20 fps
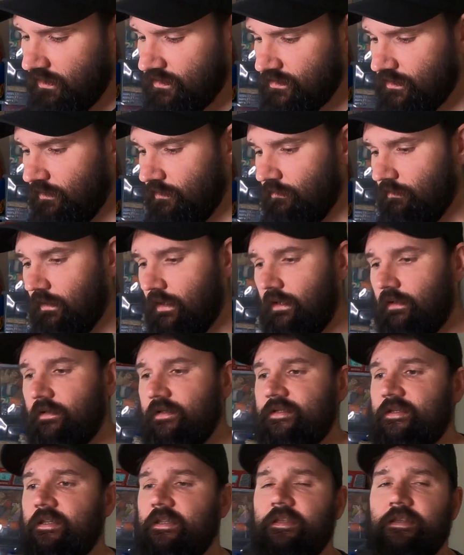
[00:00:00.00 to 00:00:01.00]
So
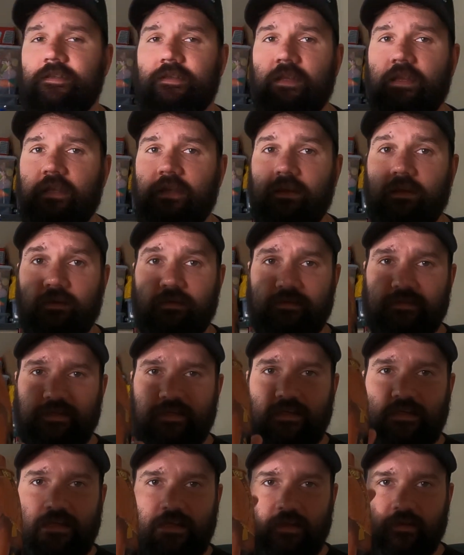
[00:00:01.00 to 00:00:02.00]
this is a
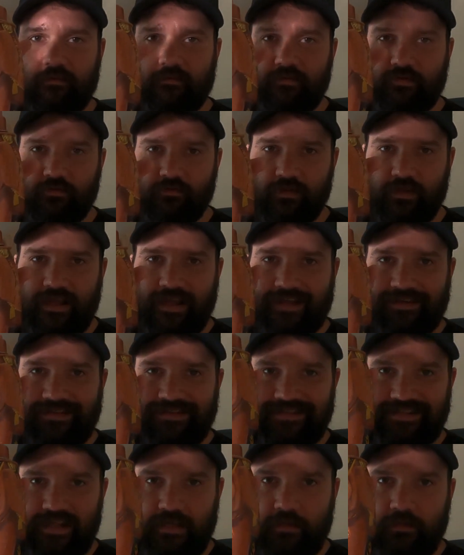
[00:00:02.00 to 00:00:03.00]
tea sort of
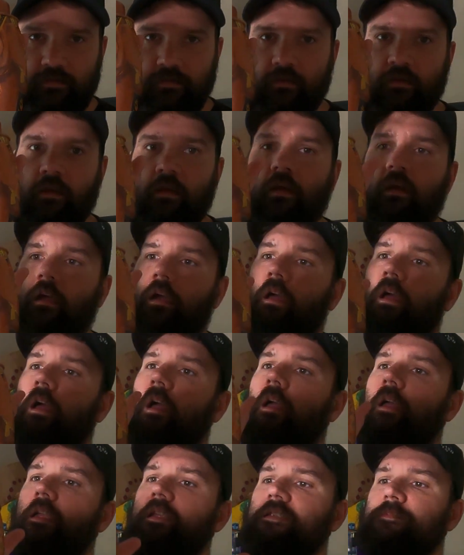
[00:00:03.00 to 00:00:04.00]
caddy tin.
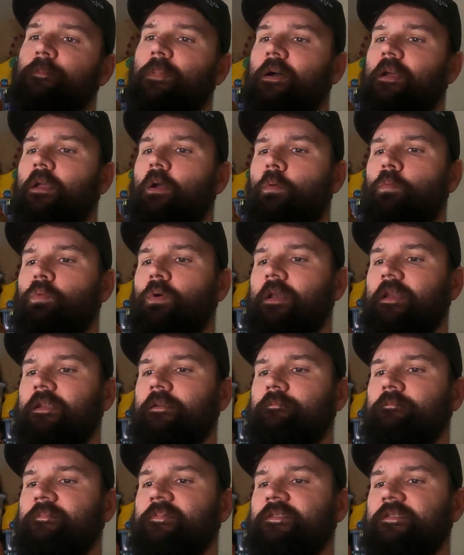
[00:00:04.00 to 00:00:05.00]
It's by
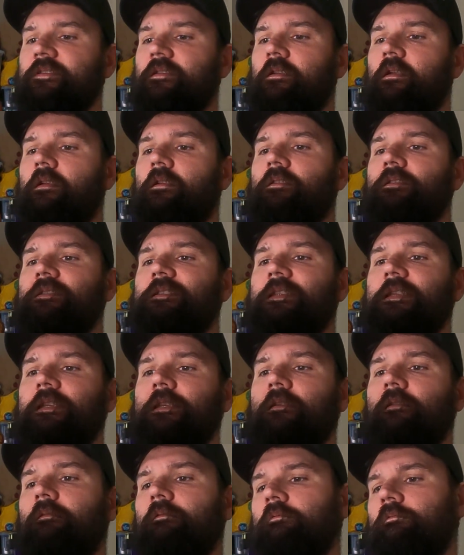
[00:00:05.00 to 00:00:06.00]
Williams
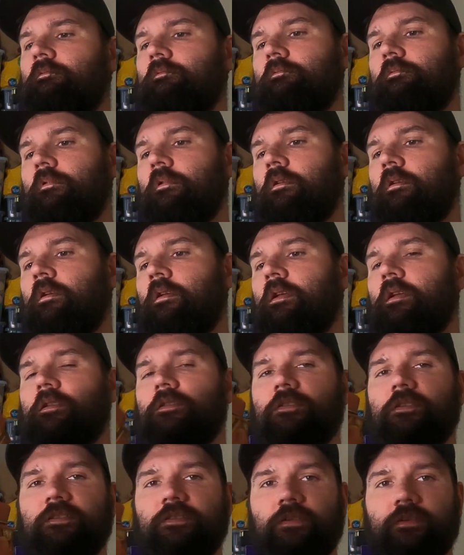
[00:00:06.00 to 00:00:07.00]
Tea.
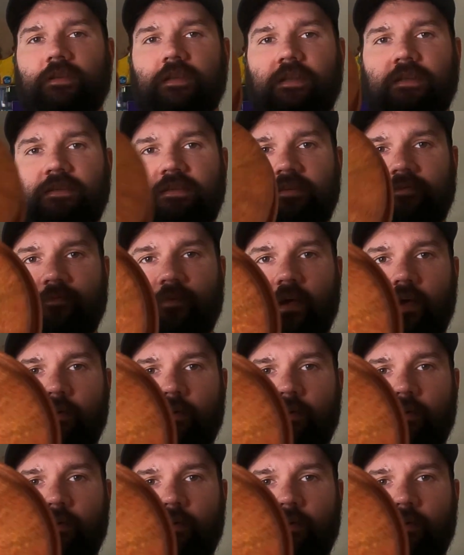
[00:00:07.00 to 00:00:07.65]
It's on there, the tea